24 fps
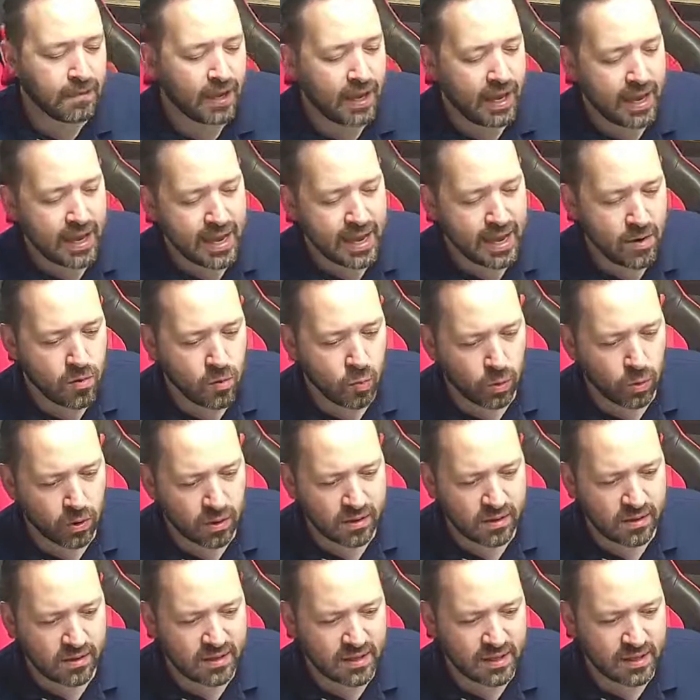And one of
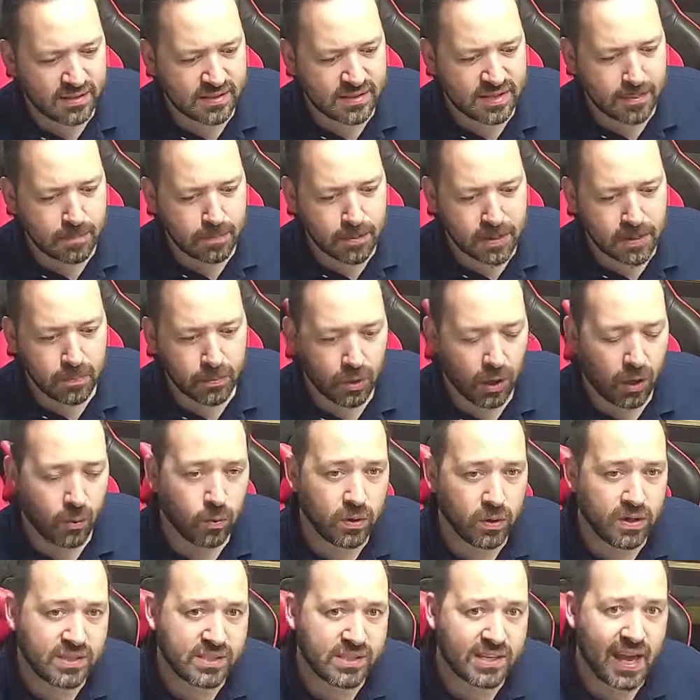the things that people
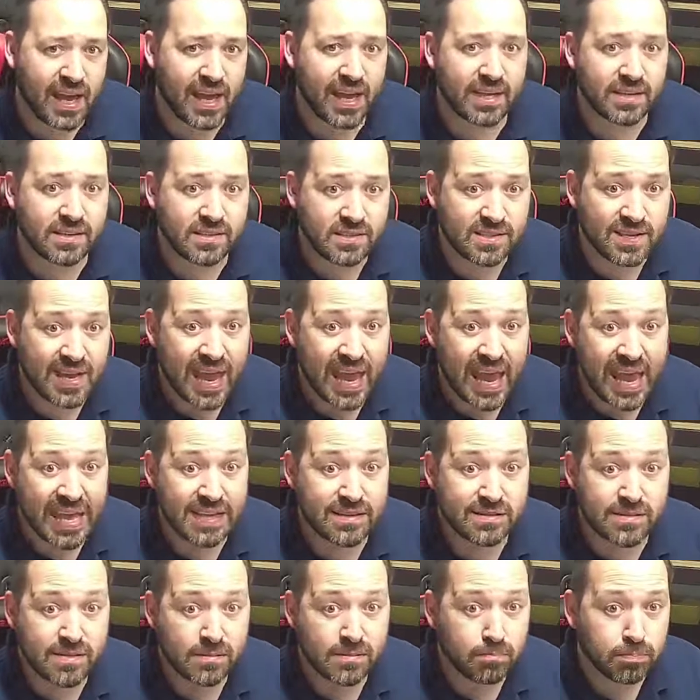always say is to add
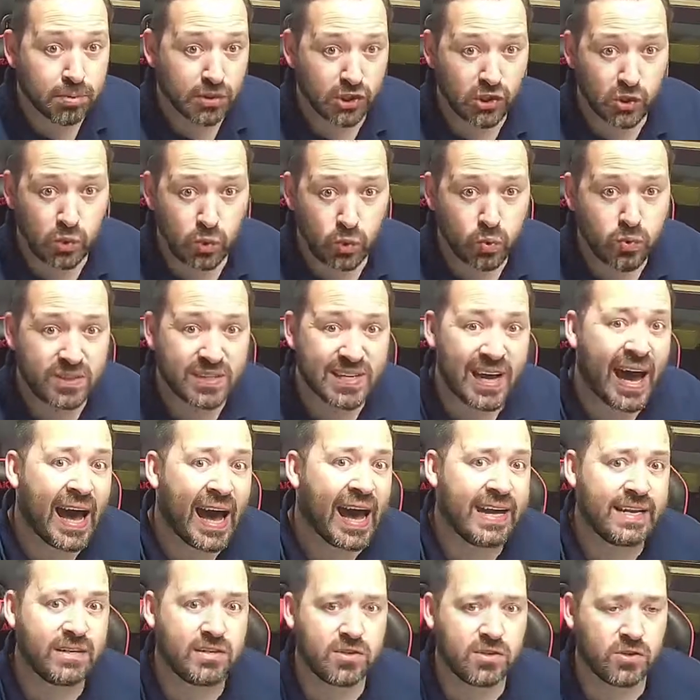some blue
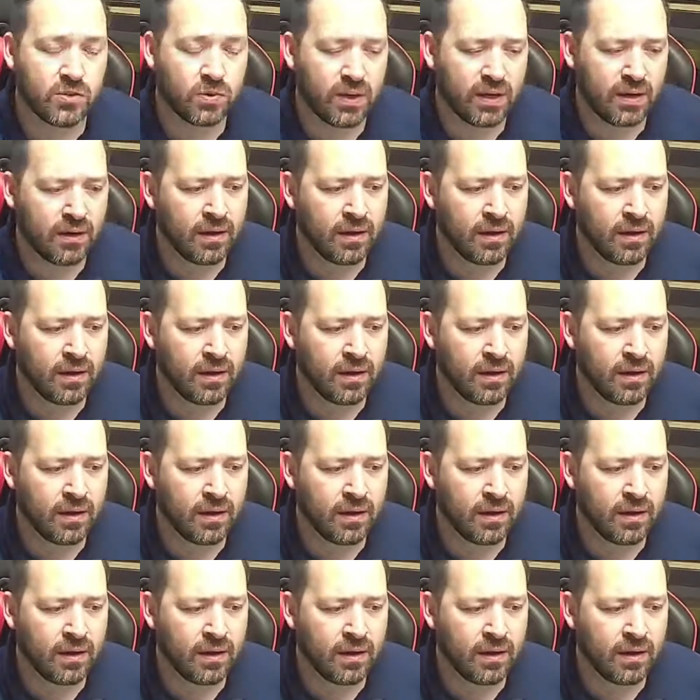dye to it